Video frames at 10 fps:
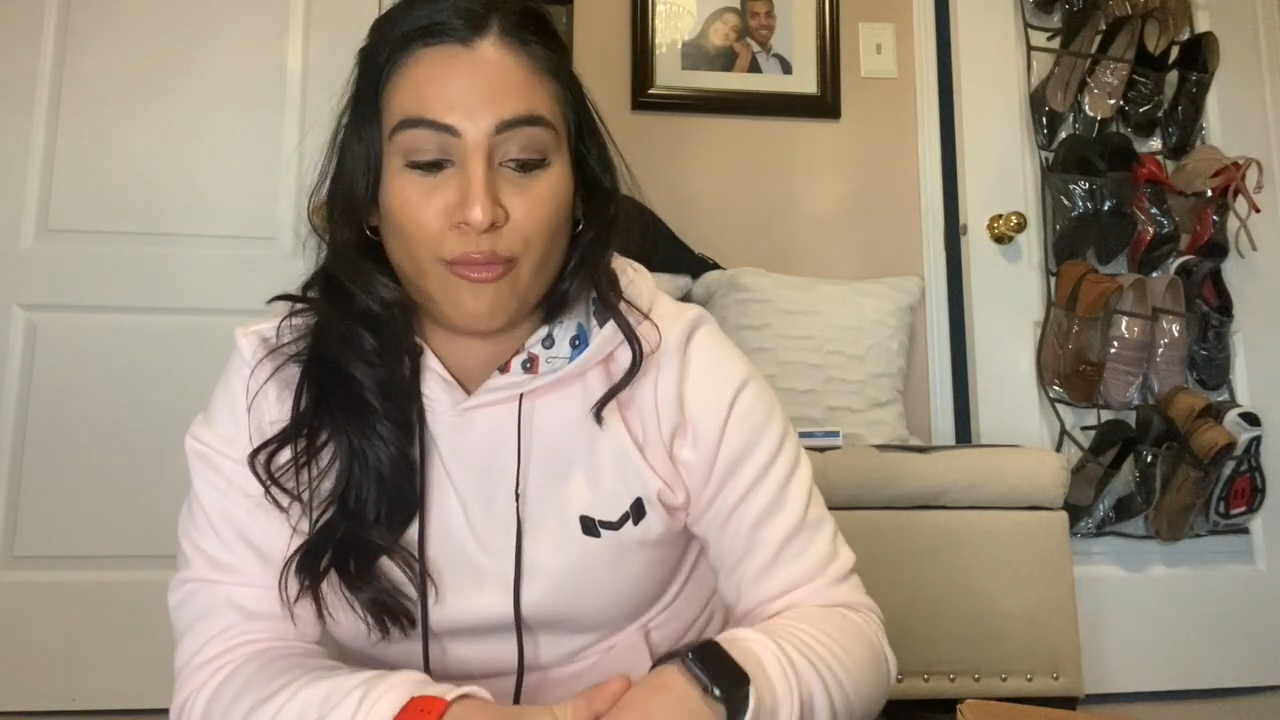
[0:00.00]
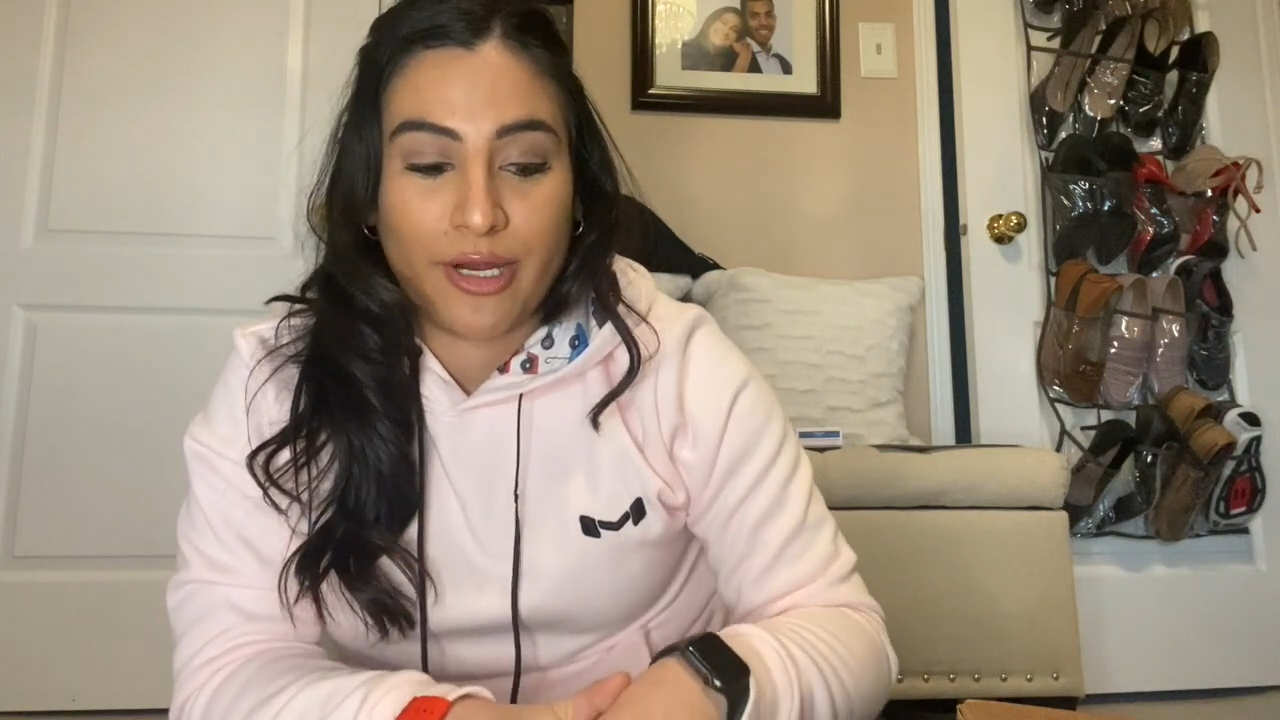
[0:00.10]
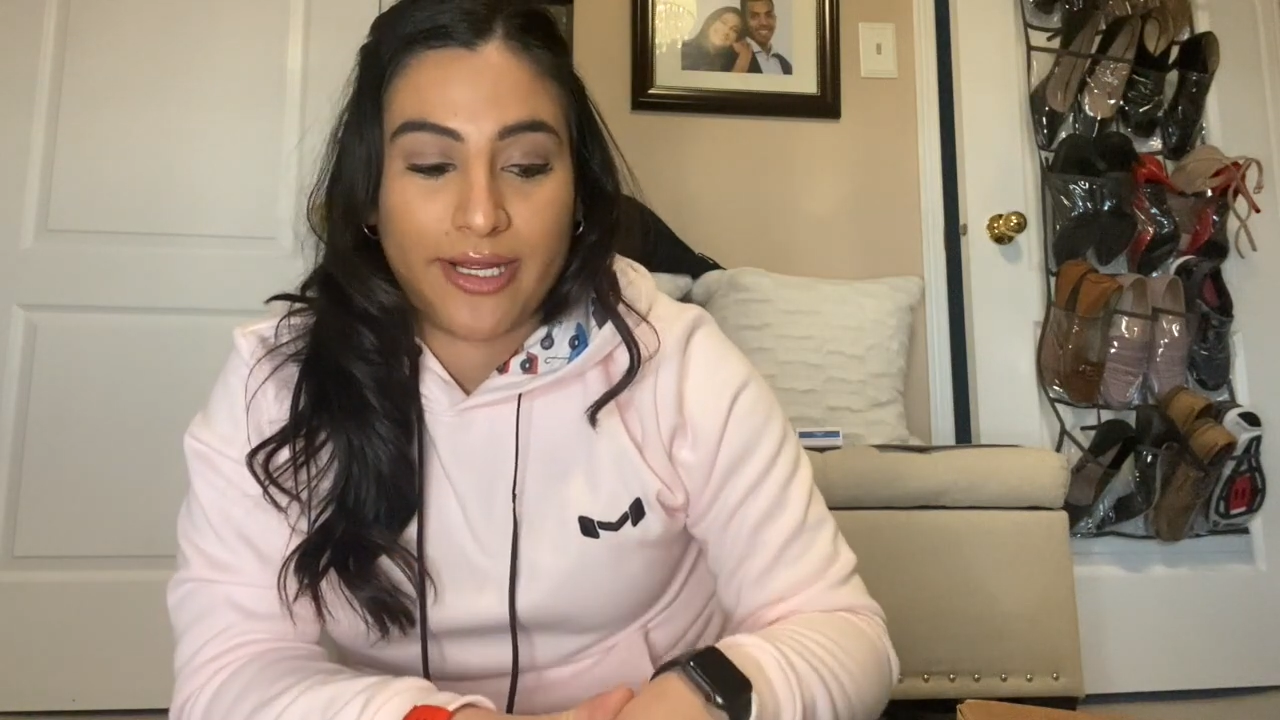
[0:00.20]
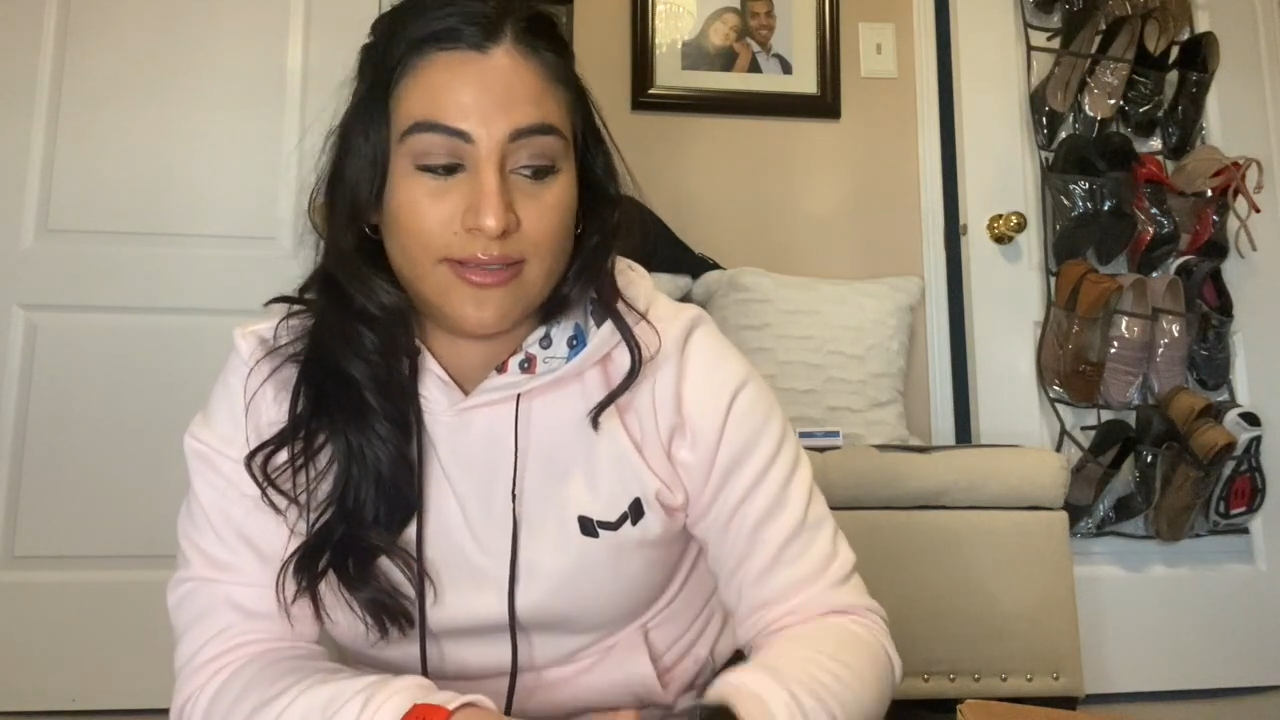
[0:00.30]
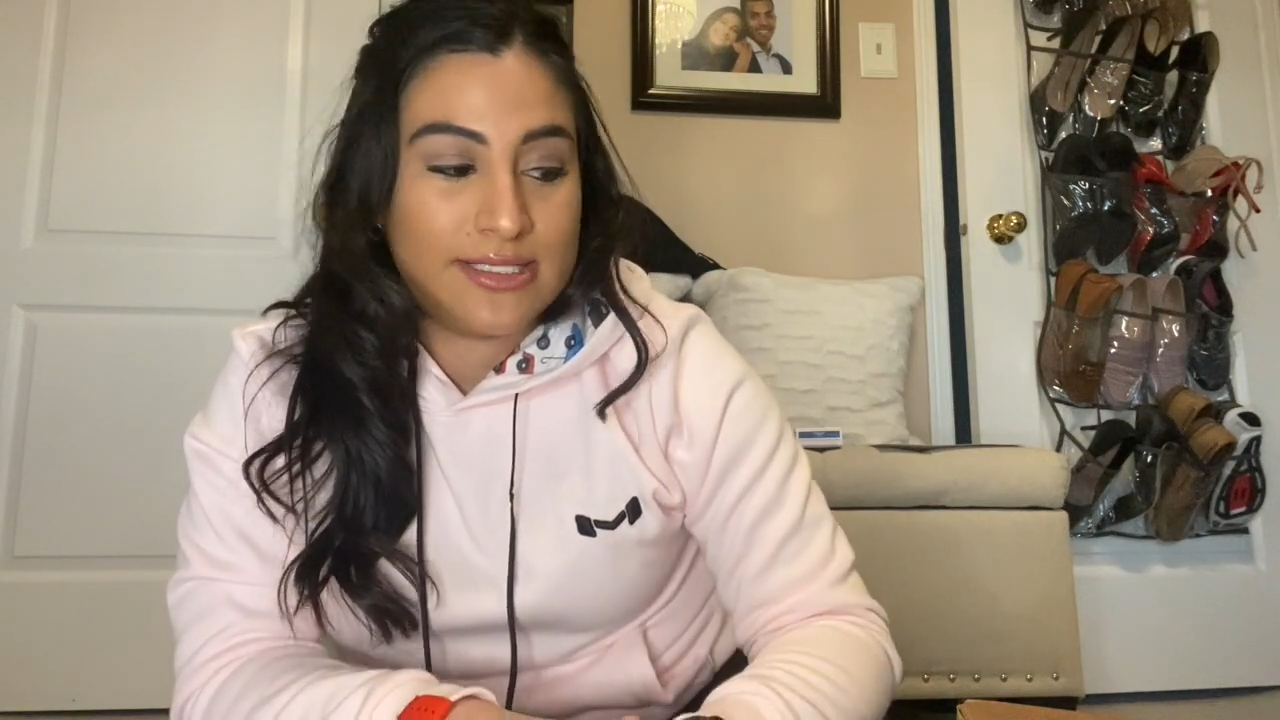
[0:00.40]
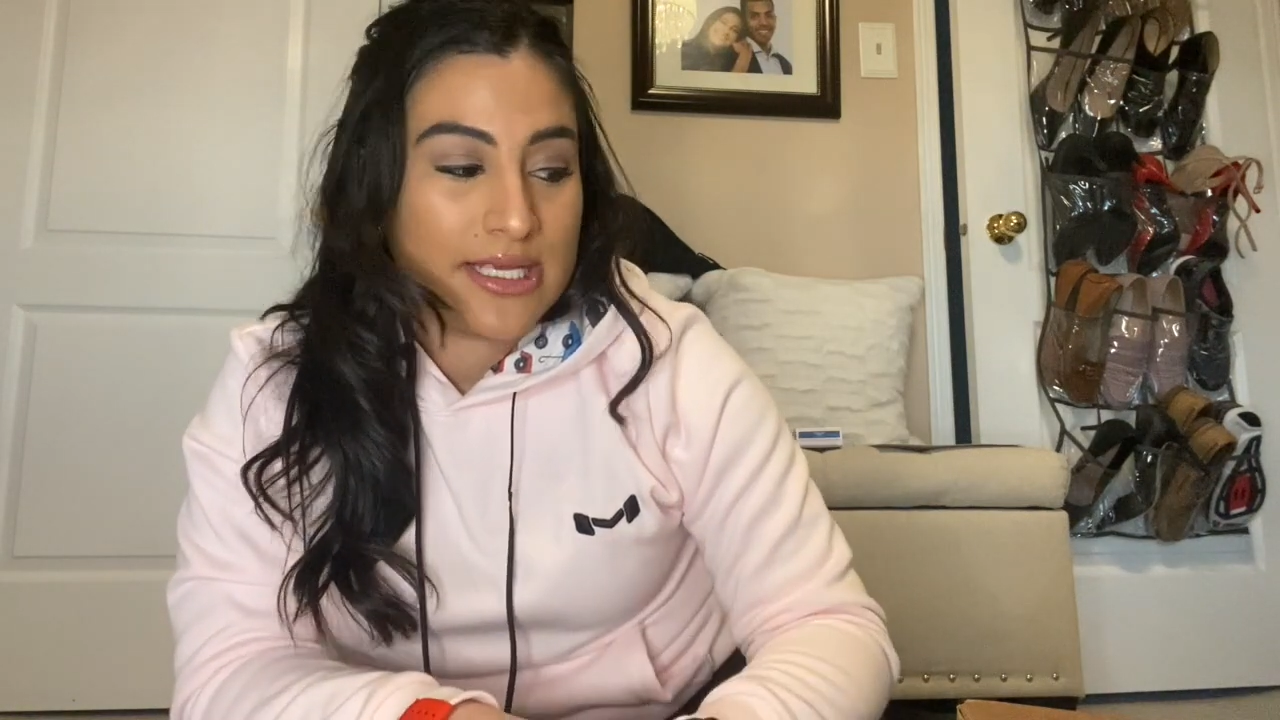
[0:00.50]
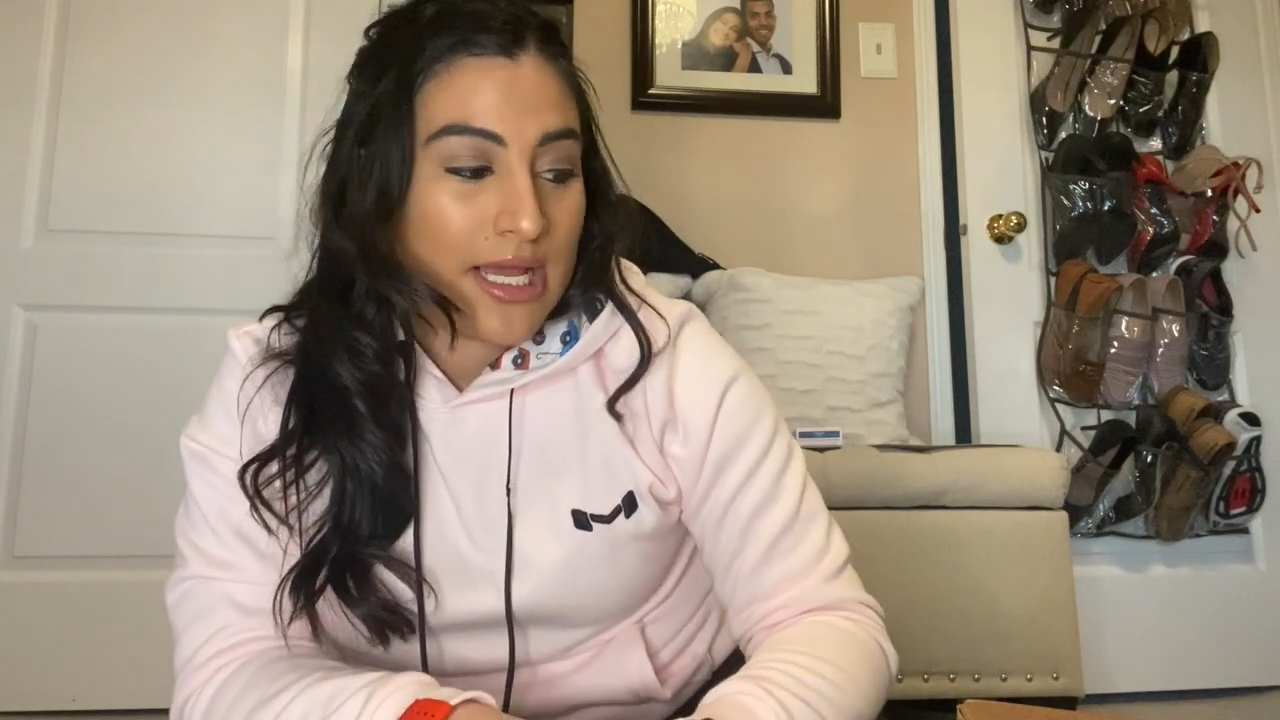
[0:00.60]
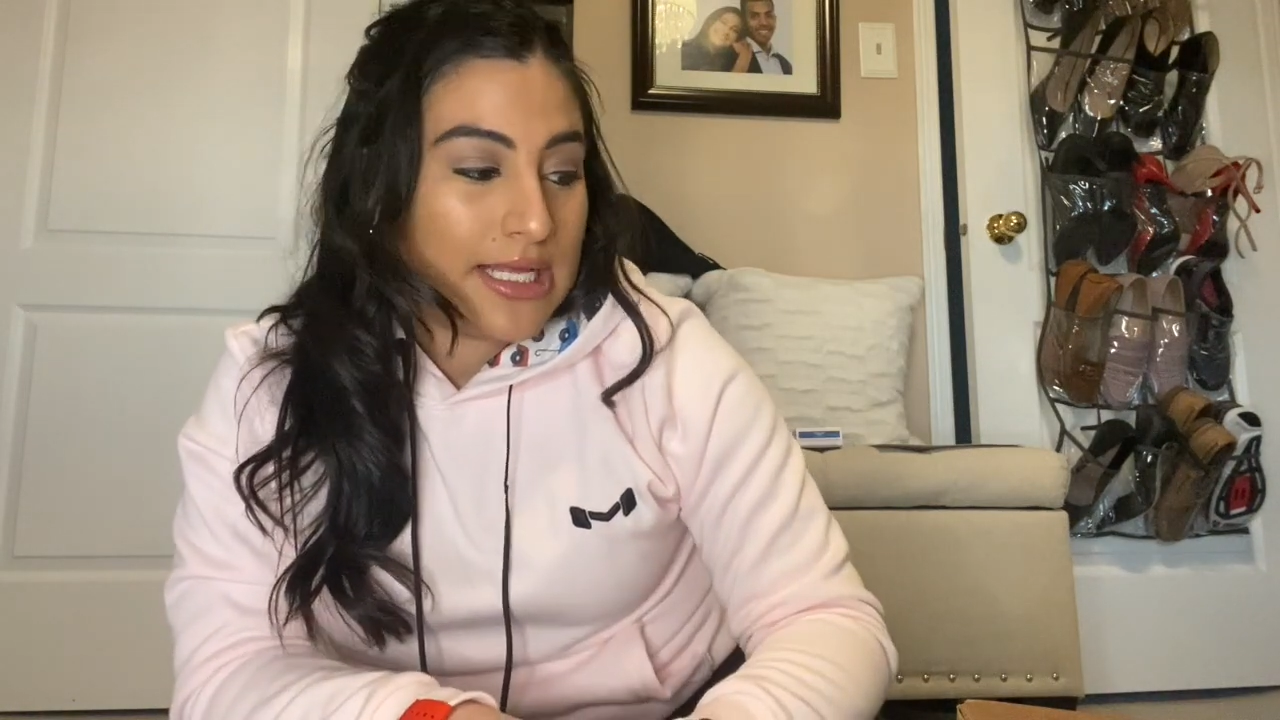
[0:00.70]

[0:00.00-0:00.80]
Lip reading: brands